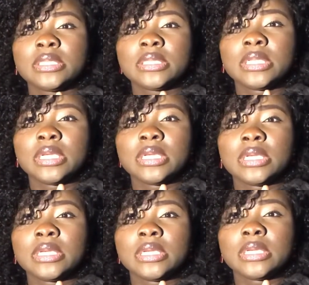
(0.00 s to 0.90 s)

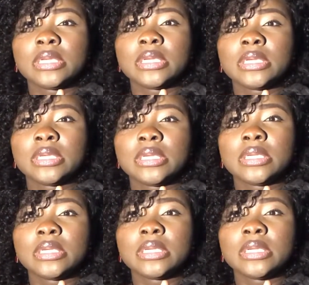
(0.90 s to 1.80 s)

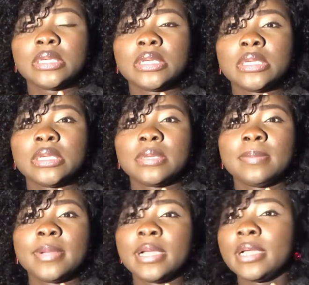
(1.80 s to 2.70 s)
uh,
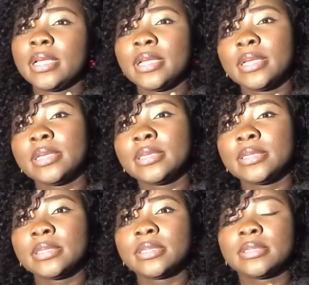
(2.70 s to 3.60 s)
my
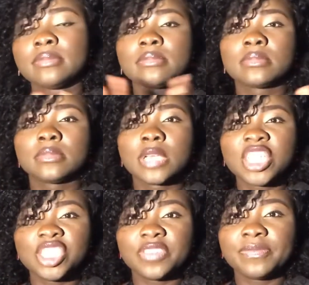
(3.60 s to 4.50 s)

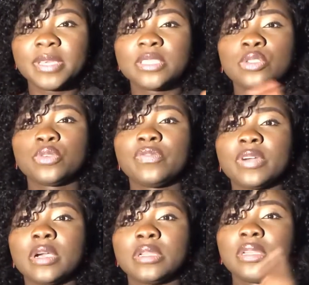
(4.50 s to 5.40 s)
achievement so
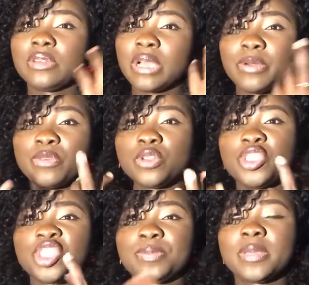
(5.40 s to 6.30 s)
far, I want
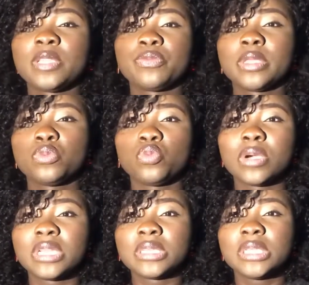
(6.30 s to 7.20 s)
to chip in with
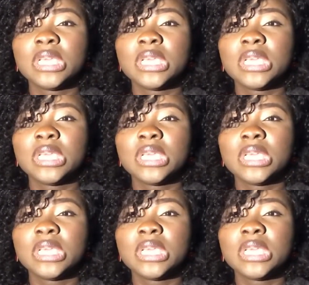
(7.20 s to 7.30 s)
one